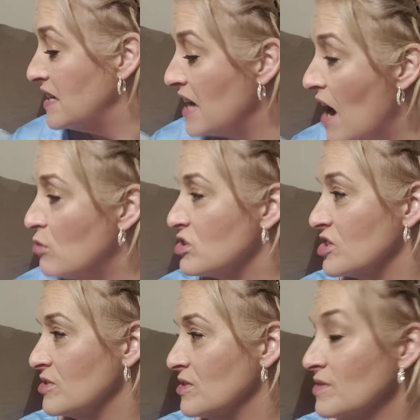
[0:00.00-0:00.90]

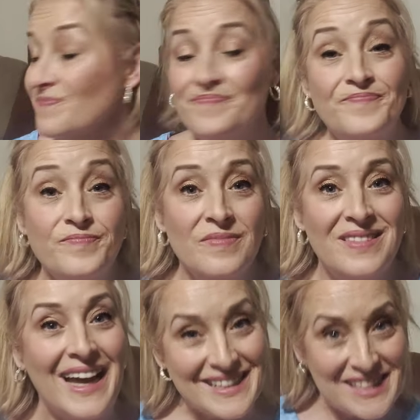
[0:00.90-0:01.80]
Yowzer.
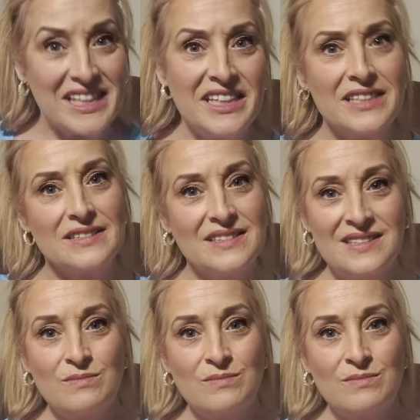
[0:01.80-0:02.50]
That's it.